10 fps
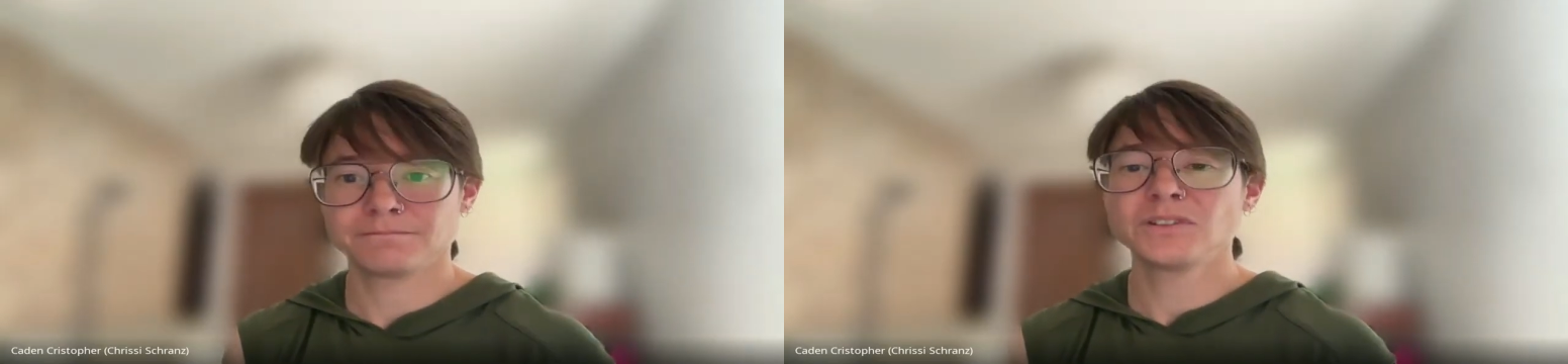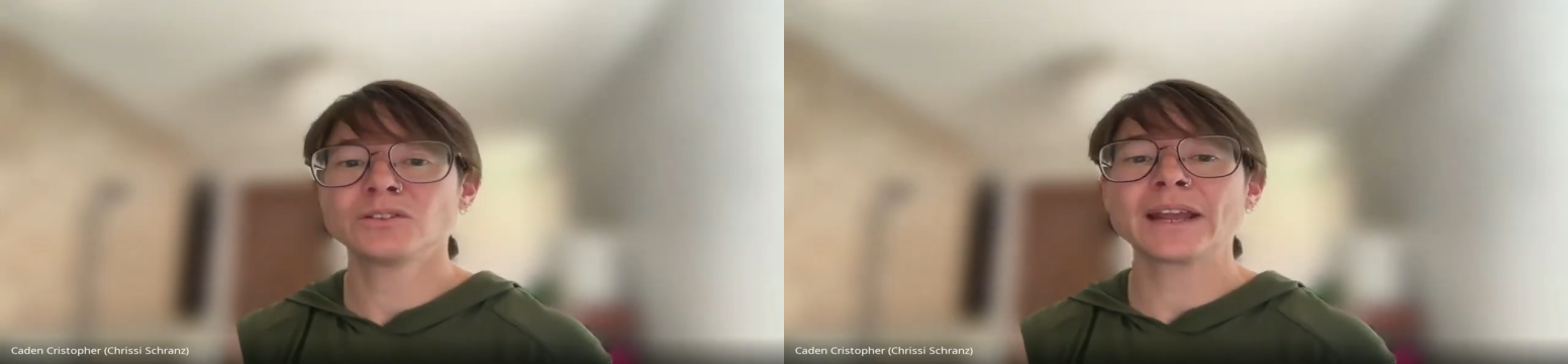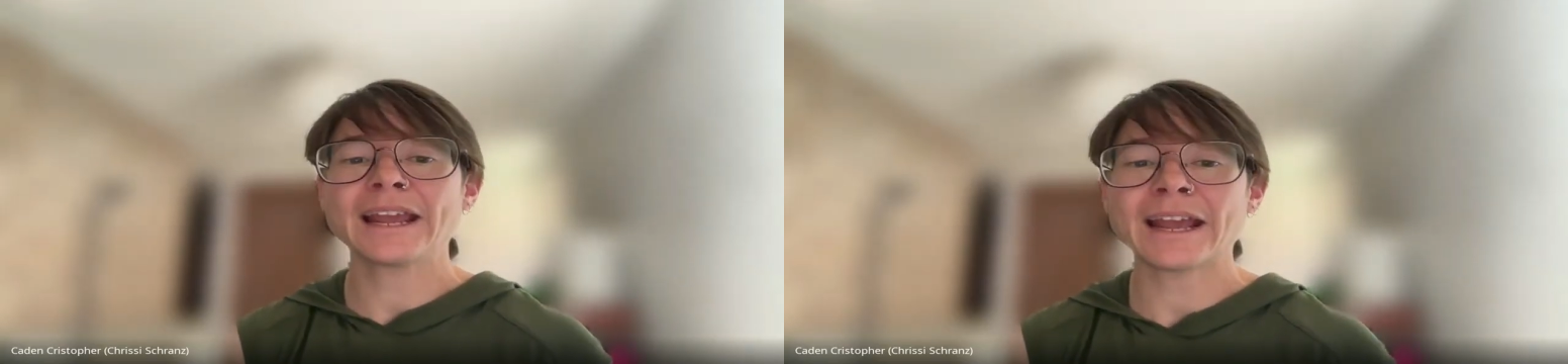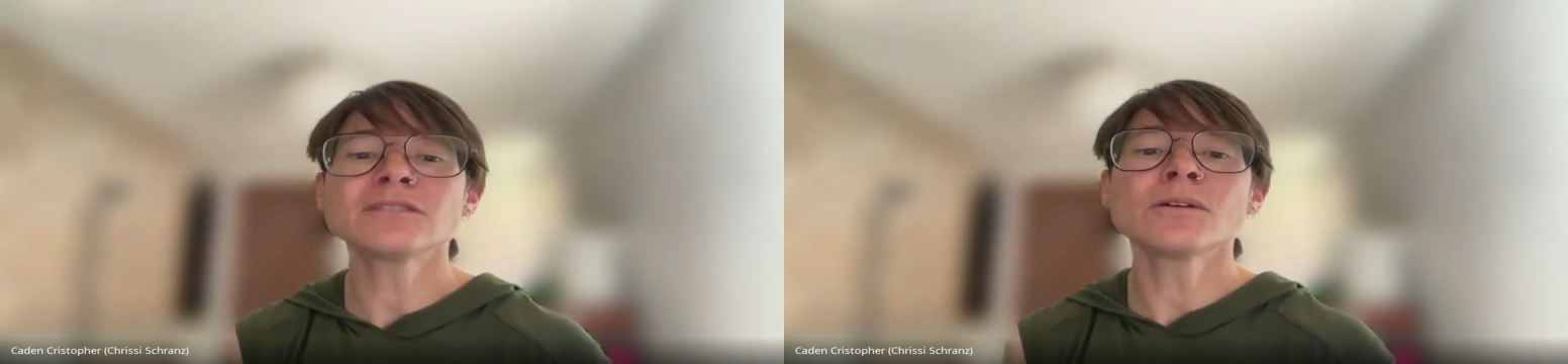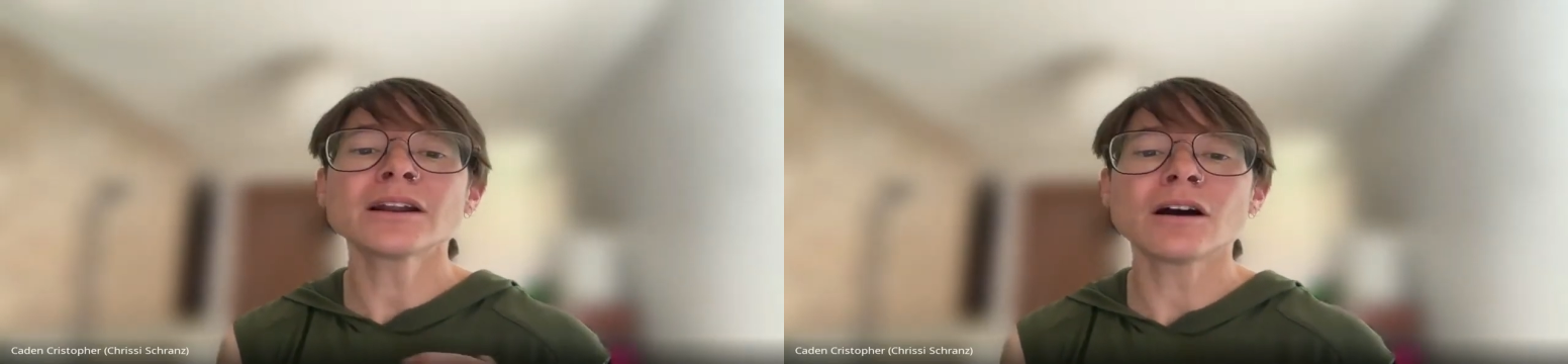you can't
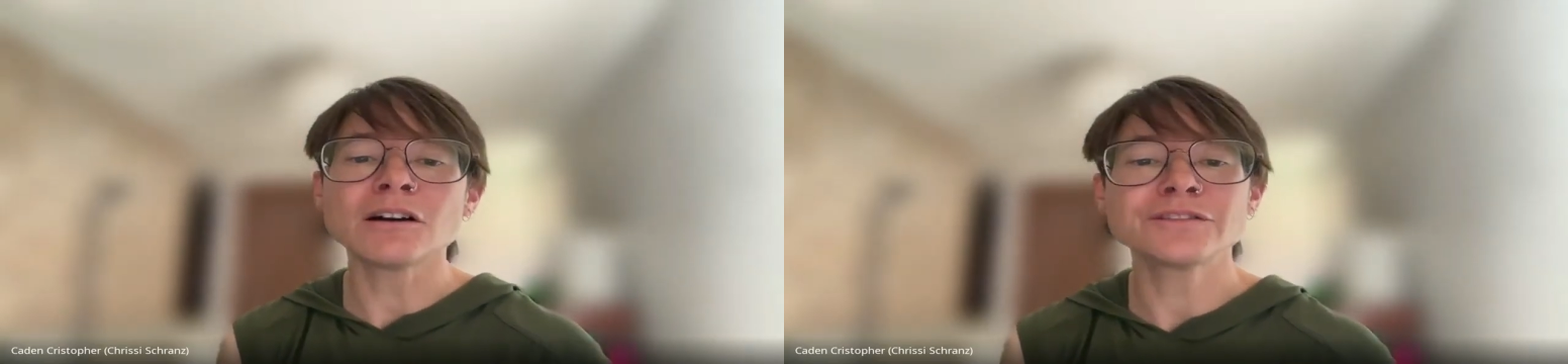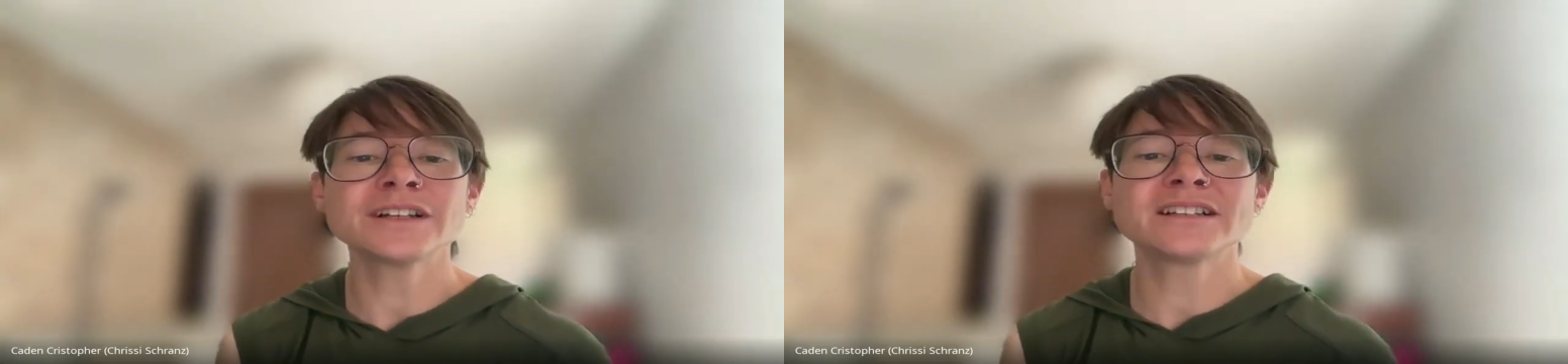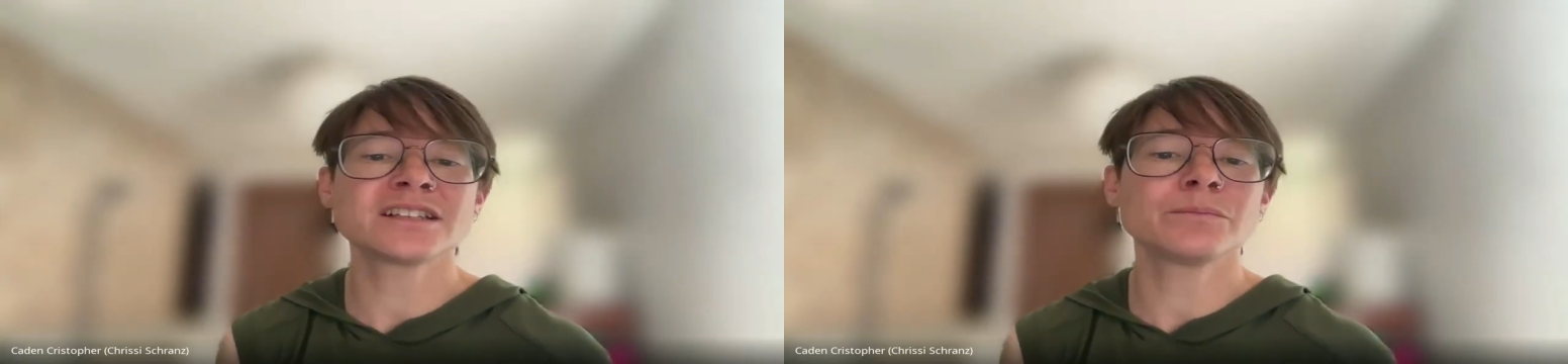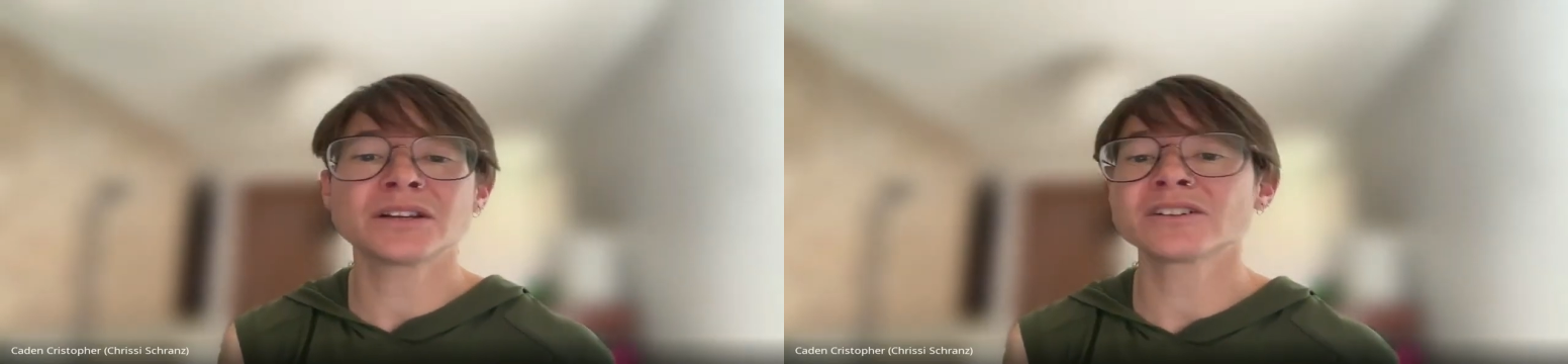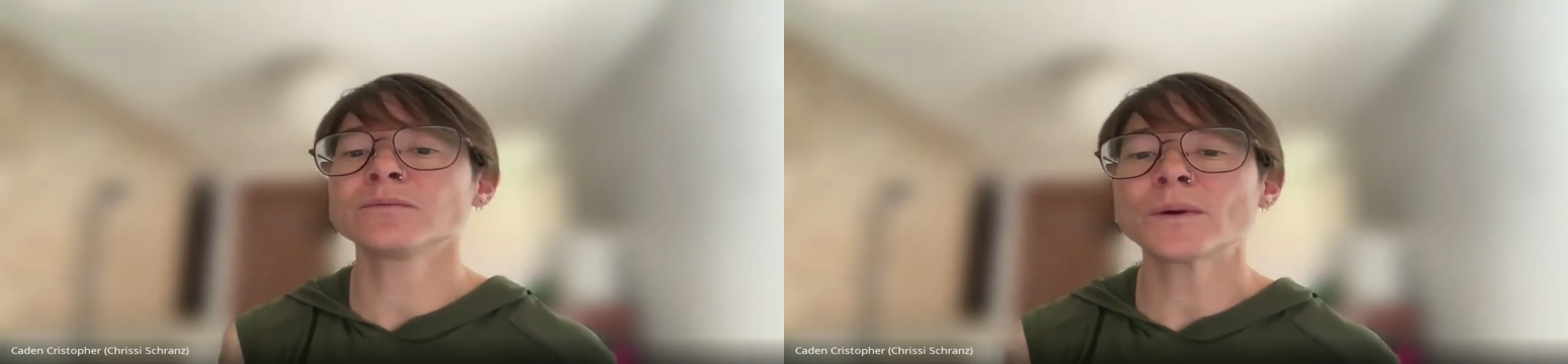run off and
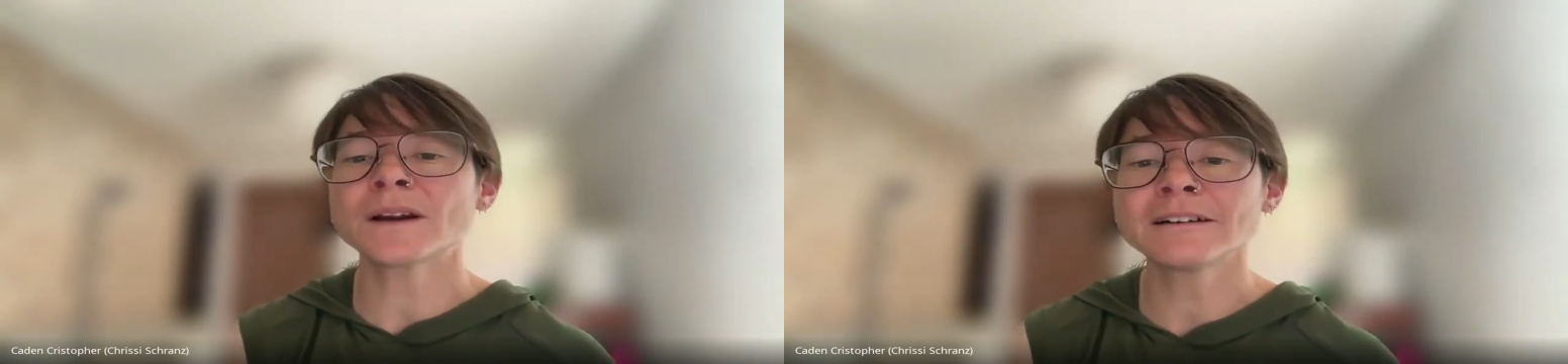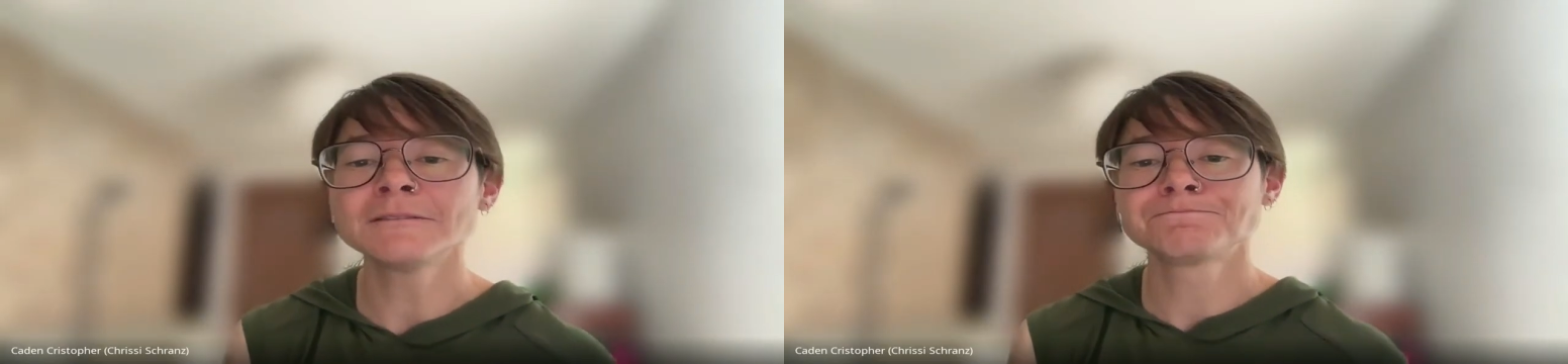disappear somewhere.